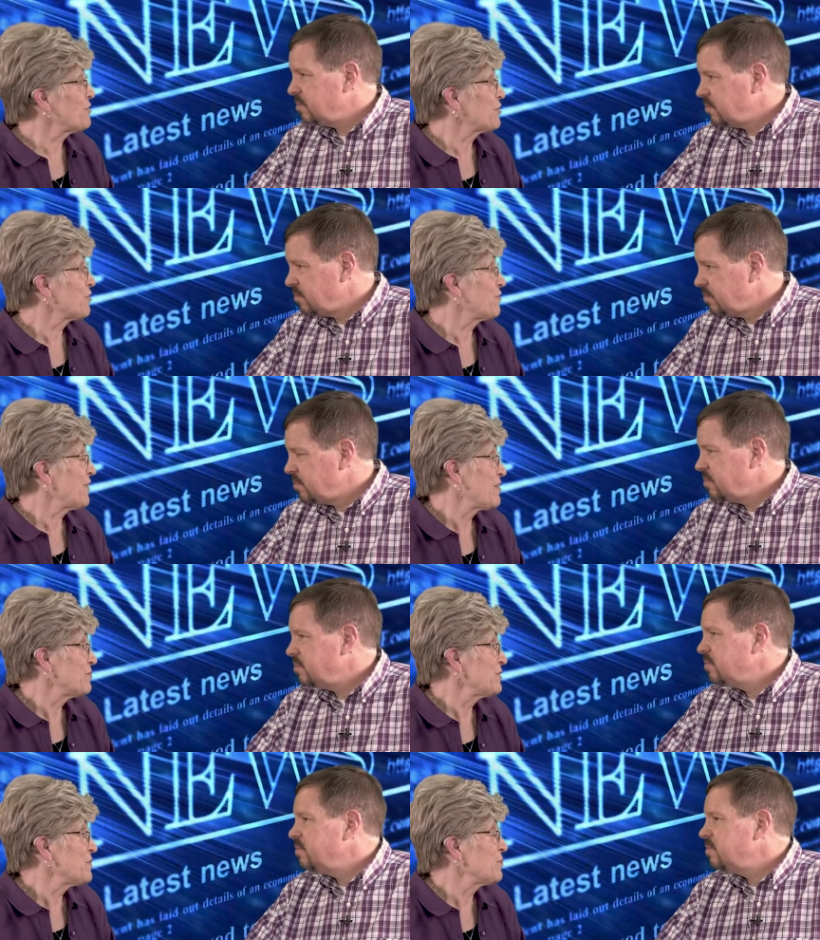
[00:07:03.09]
Speaker 1: of their
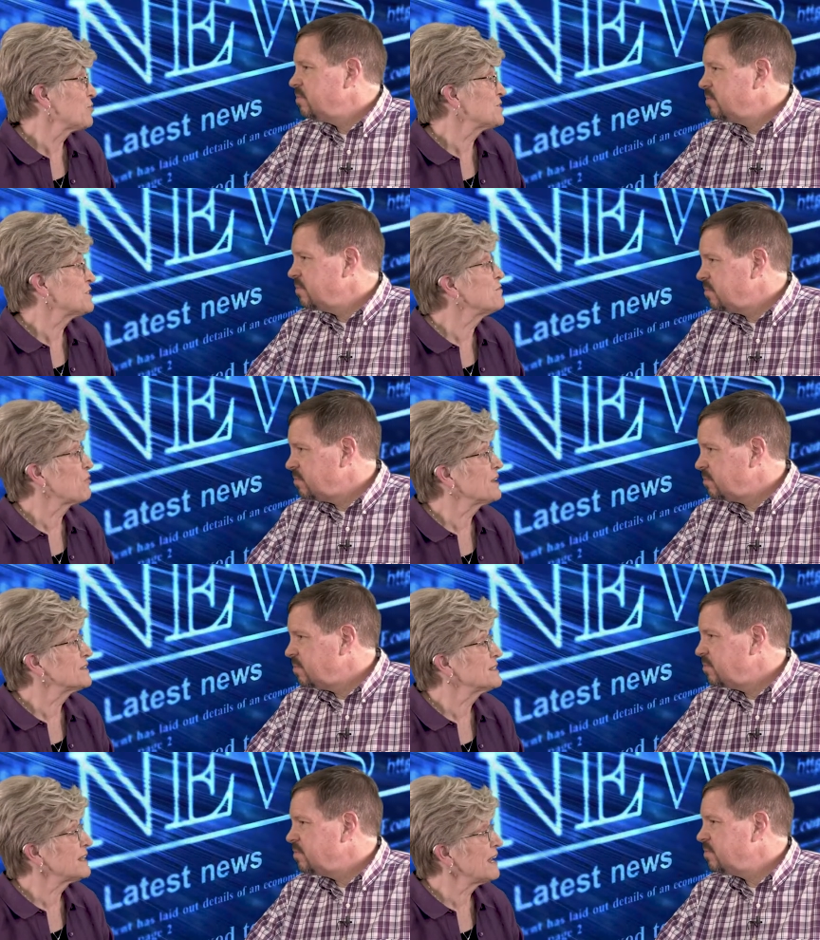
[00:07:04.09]
family members and
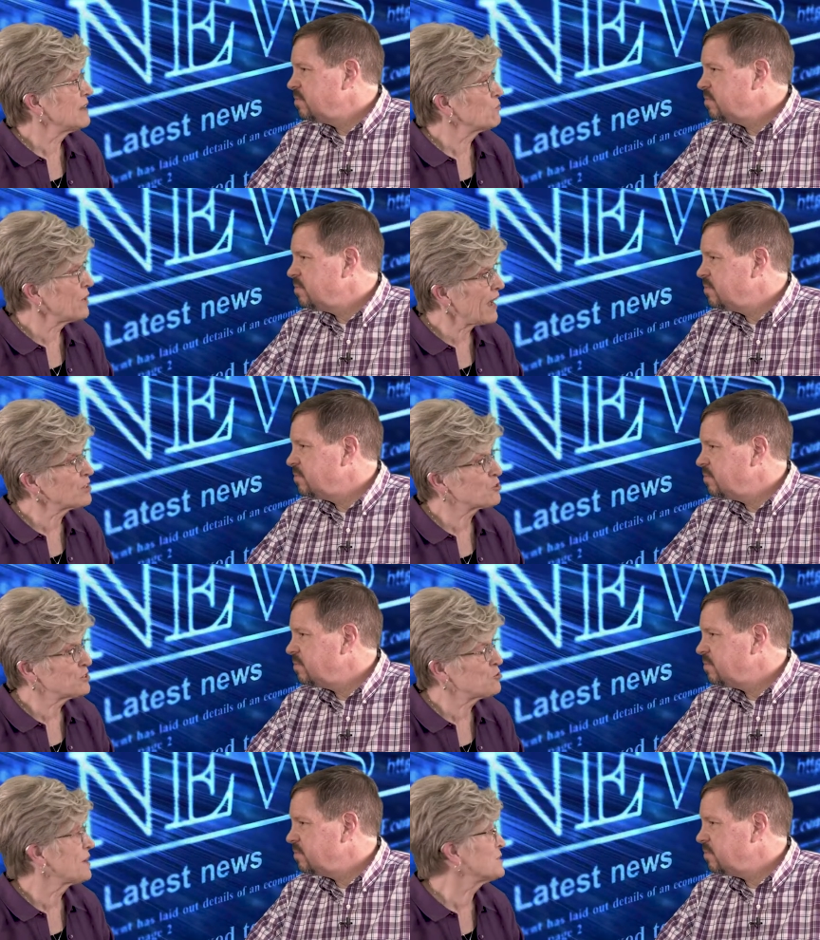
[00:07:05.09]
friends. And we
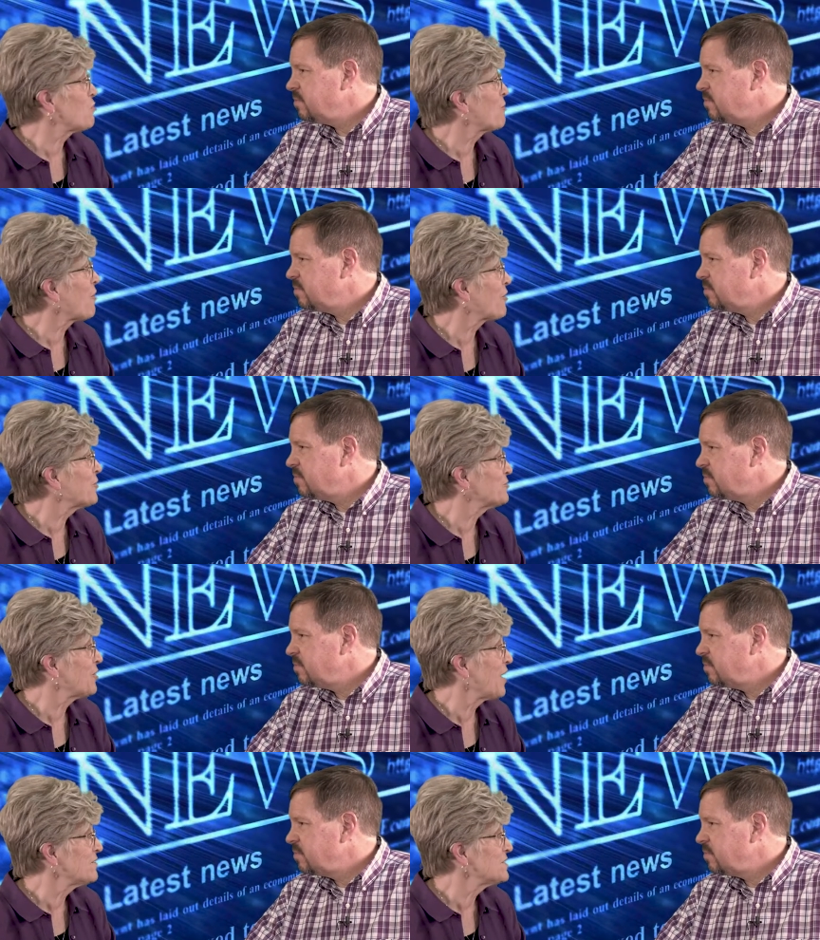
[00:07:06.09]
actually transform our own
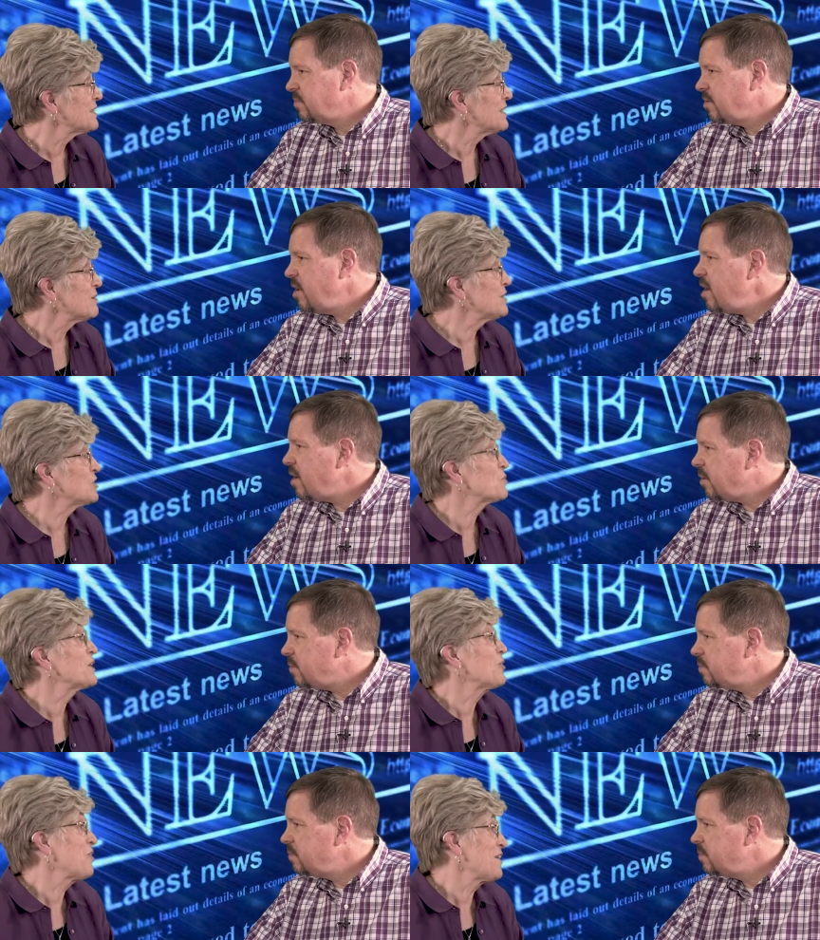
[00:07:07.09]
lives yeah. because
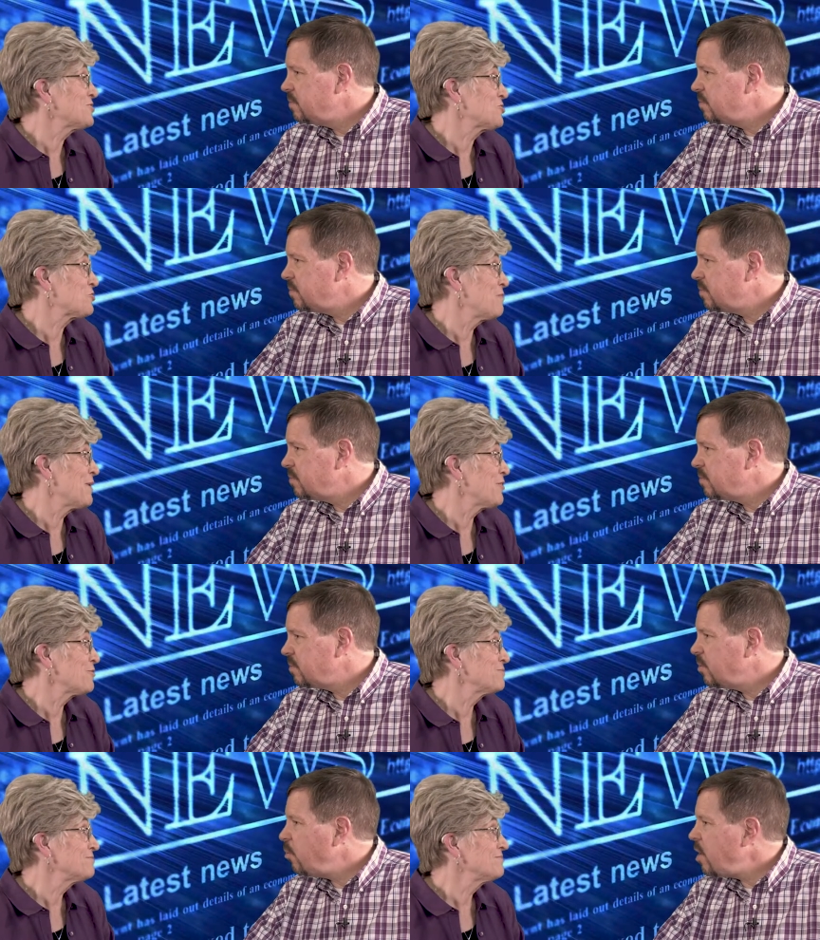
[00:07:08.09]
we learn how to serve
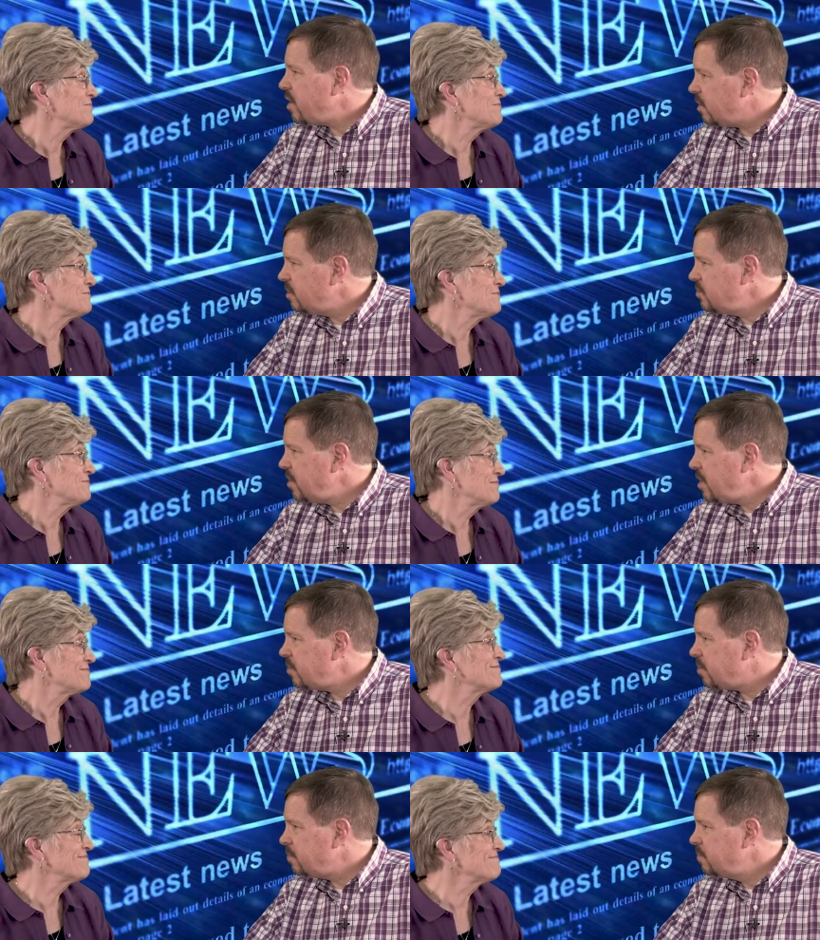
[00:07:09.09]
better.
Speaker 2: Right,
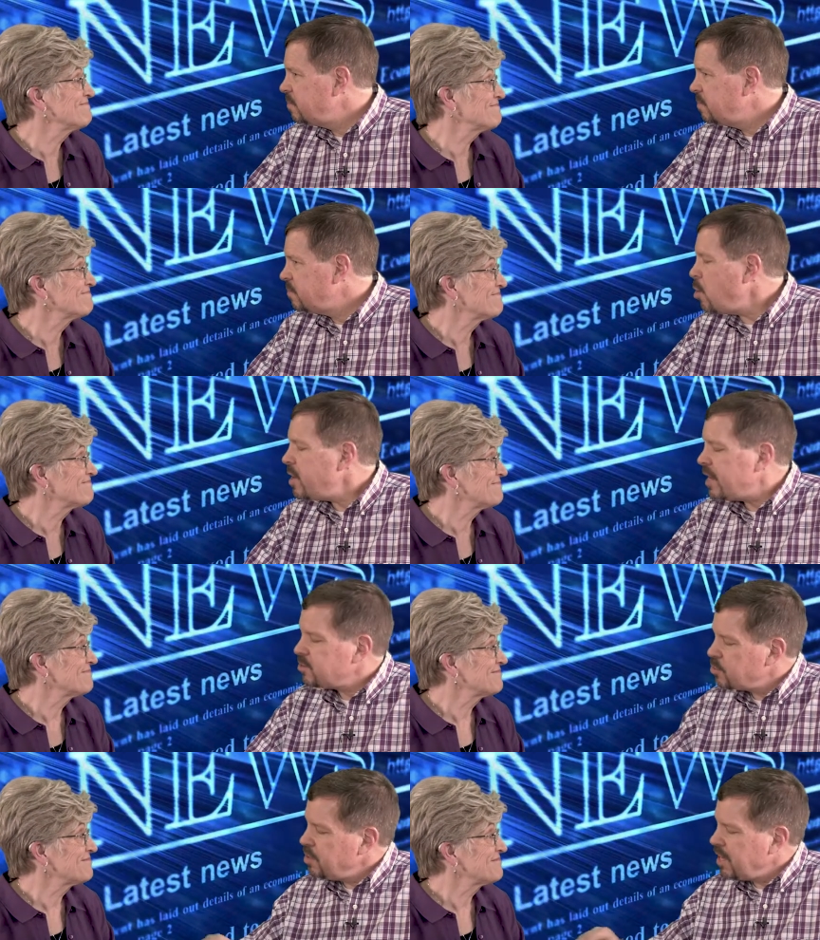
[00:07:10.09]
exactly. Mm-hmm. Okay,
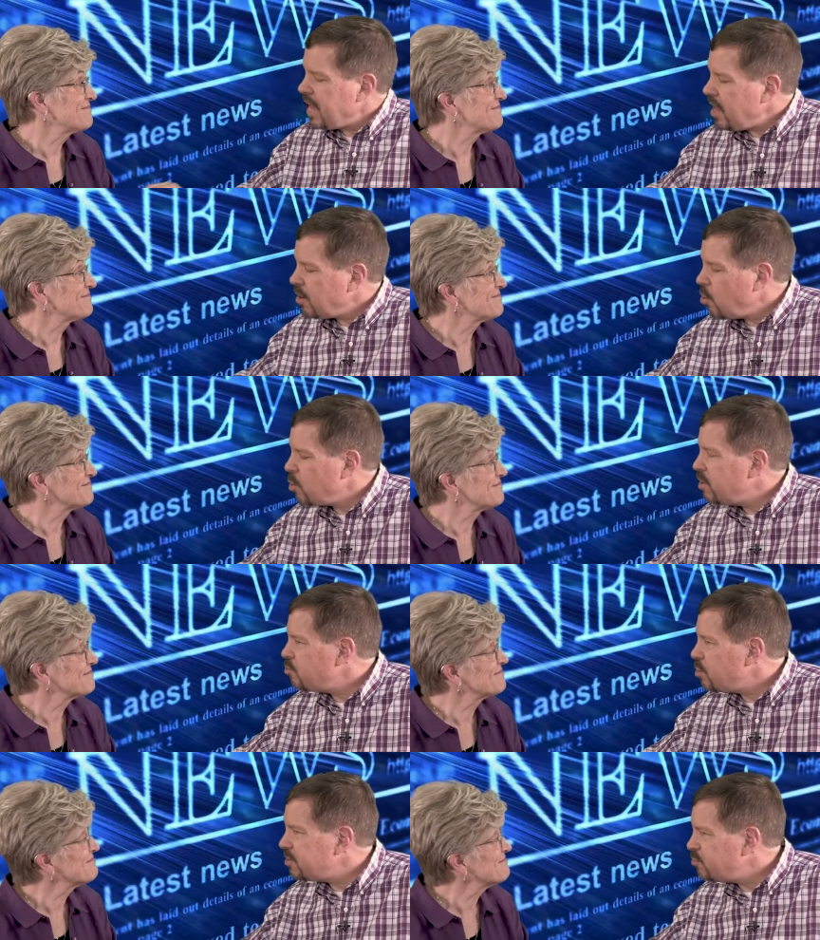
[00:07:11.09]
so in the category of
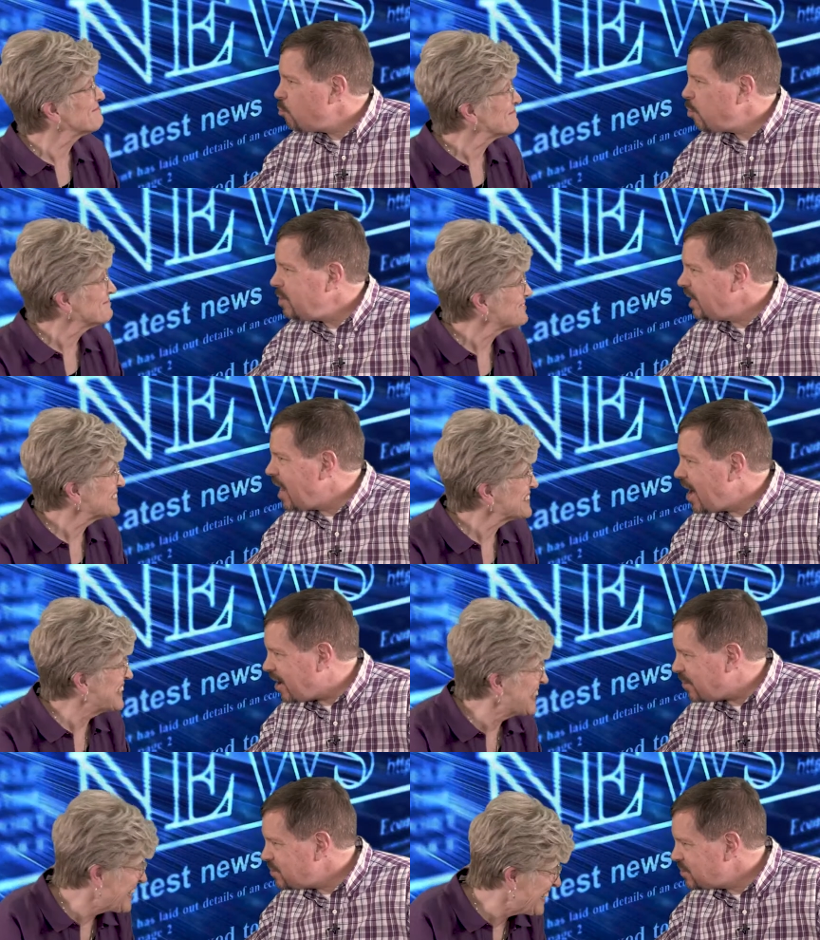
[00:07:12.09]
transforming
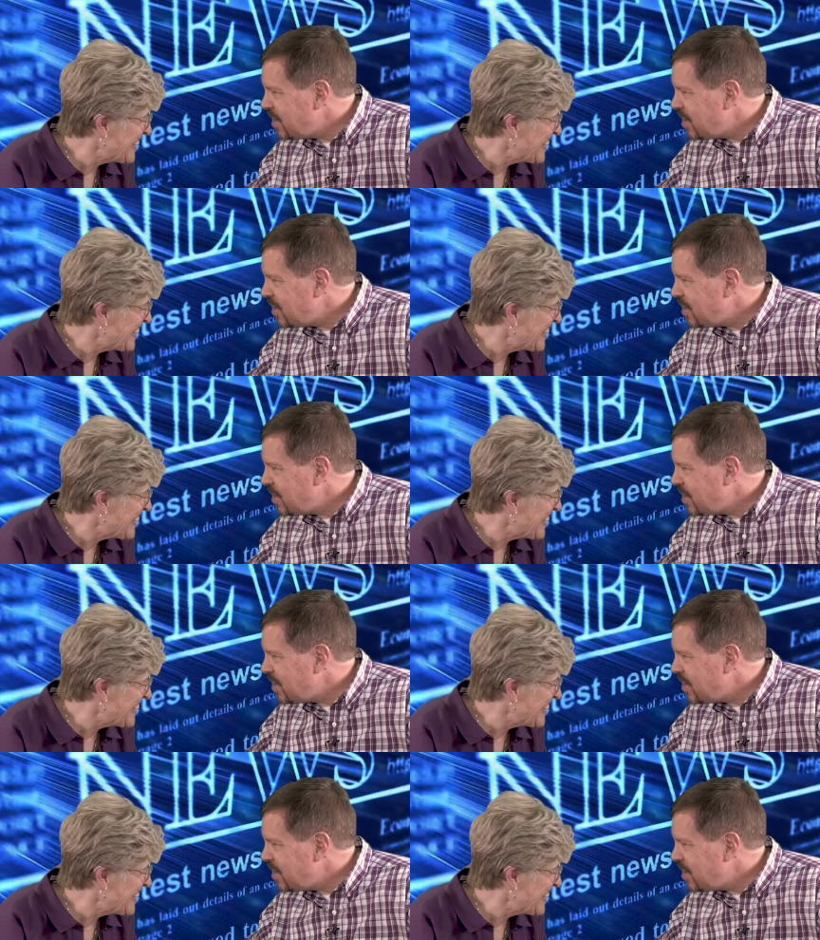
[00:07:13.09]
lives,